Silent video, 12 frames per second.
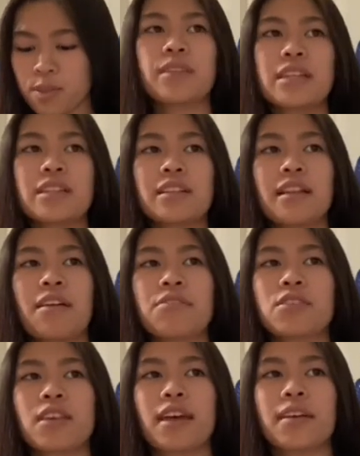These
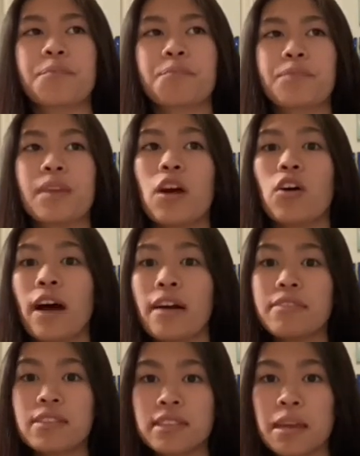clefs, like they all have
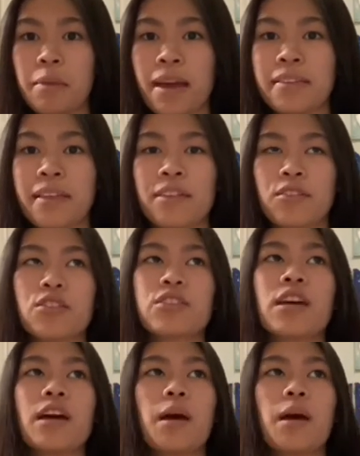the same 8 letters,